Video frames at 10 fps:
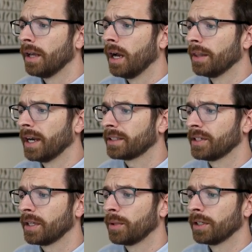The next
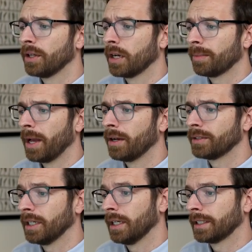city we can talk
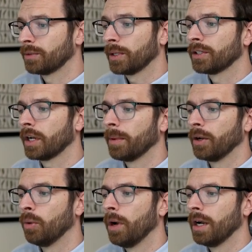about, I guess we can talk about
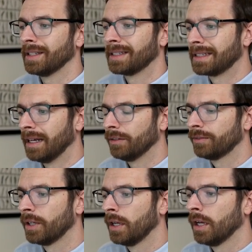Omaha
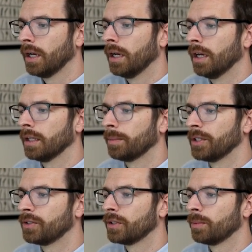itself. Let
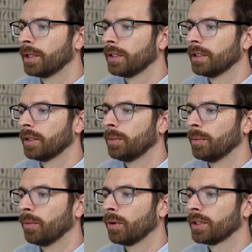me zoom in a little
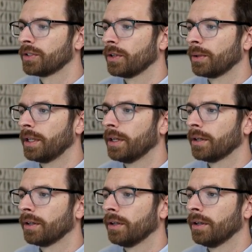bit more. So
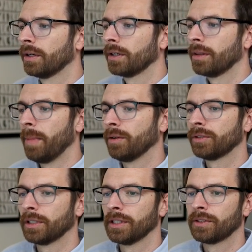here are the
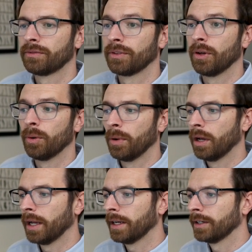boundaries for the
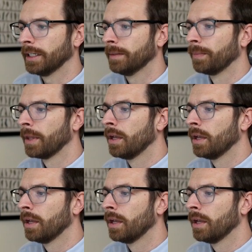Omaha area.